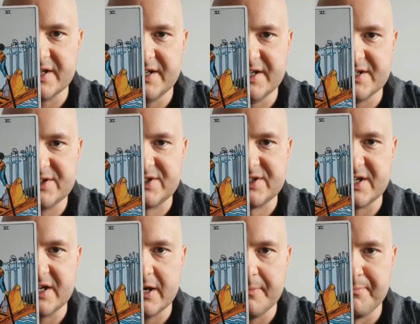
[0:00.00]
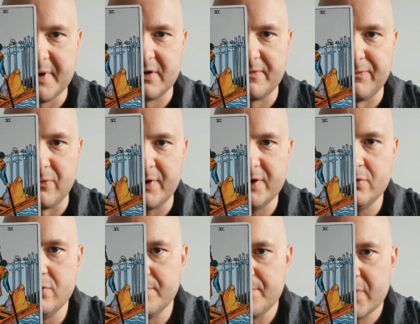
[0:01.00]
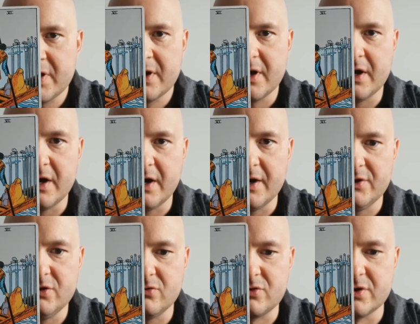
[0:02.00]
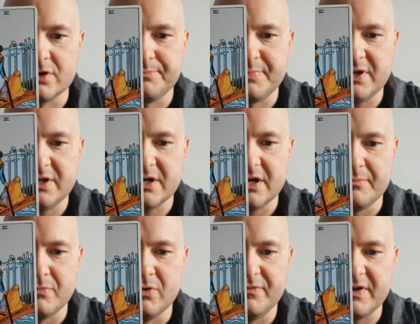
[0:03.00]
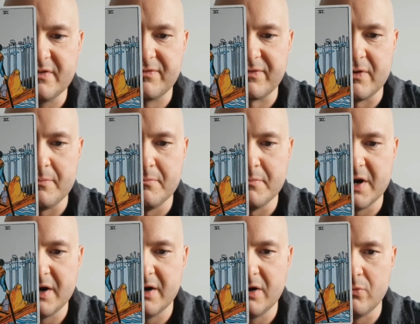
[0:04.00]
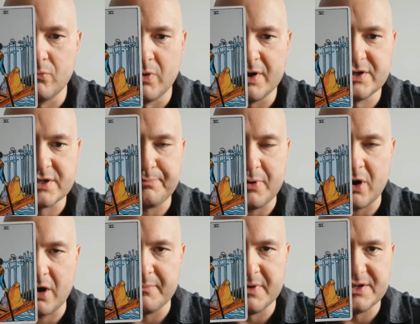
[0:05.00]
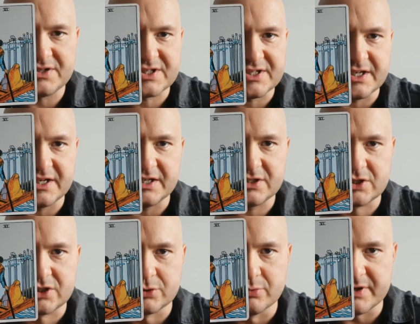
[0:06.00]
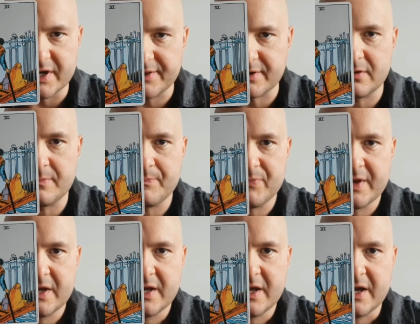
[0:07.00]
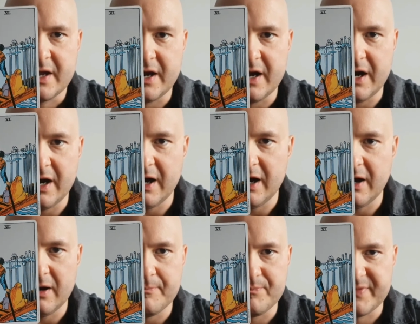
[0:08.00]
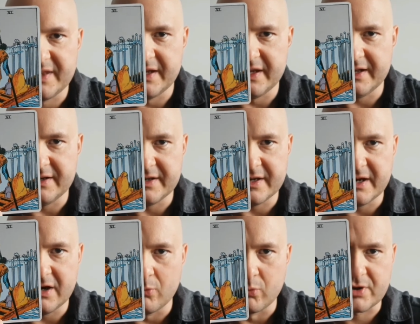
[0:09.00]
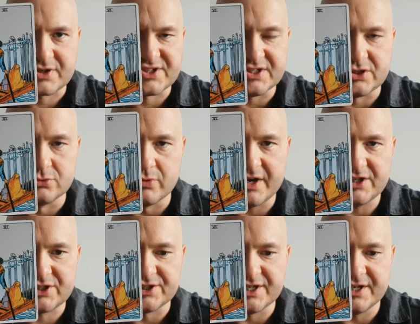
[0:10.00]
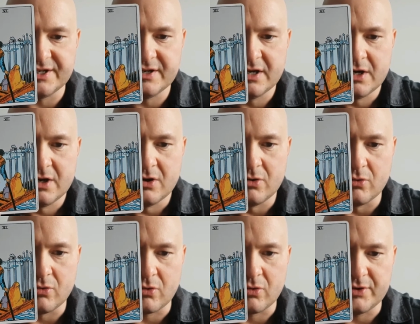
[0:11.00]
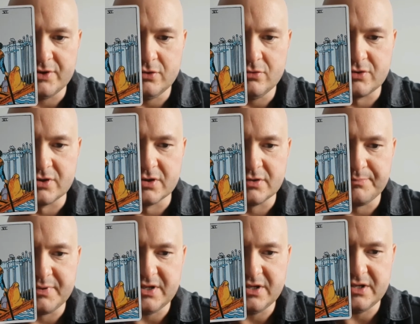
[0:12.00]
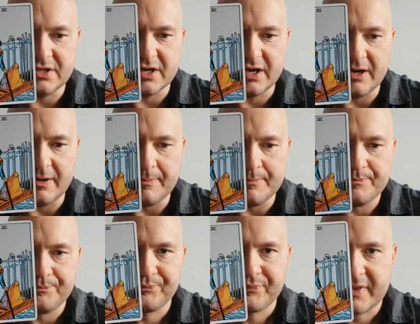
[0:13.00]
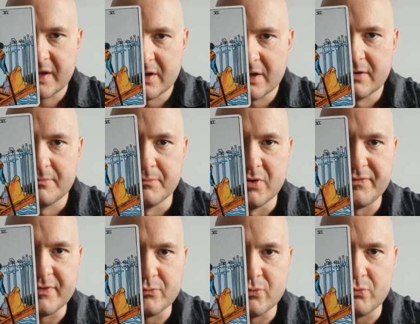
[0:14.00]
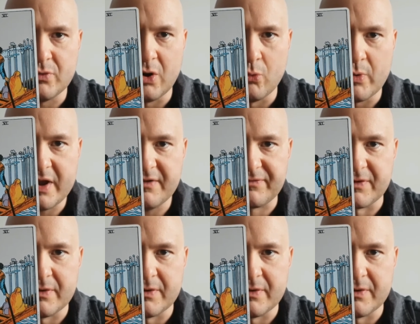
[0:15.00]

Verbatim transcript: uh, is uh, better for you. Uh, you could be moving from one department to another um, in a work situation, or you could be um, moving away